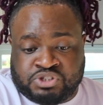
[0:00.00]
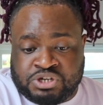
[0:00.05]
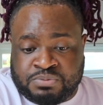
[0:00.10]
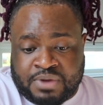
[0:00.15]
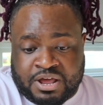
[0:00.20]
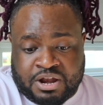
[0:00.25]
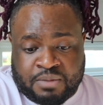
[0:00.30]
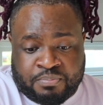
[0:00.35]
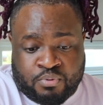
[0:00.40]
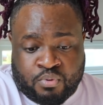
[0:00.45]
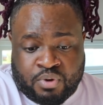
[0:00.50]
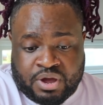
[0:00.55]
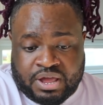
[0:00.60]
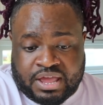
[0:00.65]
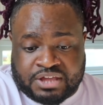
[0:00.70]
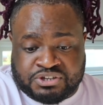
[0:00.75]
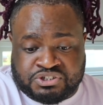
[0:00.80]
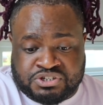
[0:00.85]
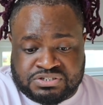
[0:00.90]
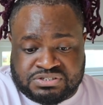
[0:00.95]
made a point
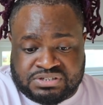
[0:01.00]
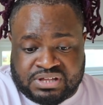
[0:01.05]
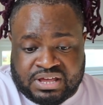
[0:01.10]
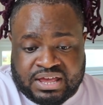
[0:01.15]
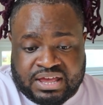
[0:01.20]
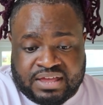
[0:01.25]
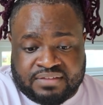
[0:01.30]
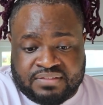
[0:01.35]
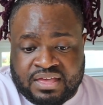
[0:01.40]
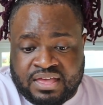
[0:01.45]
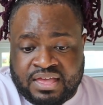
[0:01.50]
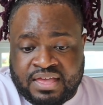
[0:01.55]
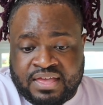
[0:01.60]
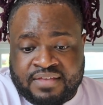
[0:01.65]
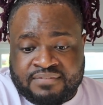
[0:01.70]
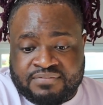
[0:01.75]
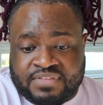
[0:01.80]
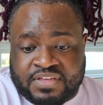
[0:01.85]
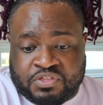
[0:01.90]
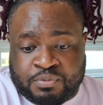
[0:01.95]
and she said
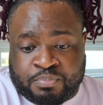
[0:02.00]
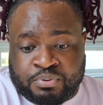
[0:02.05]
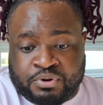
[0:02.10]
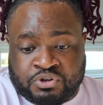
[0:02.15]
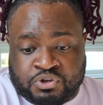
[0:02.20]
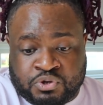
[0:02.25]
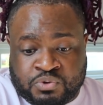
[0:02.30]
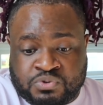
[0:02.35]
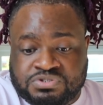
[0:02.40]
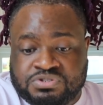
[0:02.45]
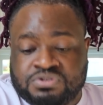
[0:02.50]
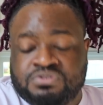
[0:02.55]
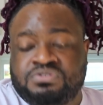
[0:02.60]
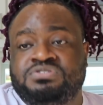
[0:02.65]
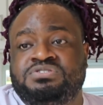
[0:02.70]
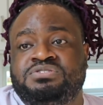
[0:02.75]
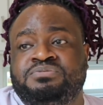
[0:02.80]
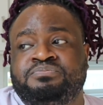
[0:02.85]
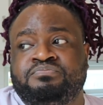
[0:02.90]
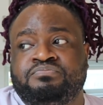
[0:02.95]
that the
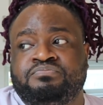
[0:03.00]
producers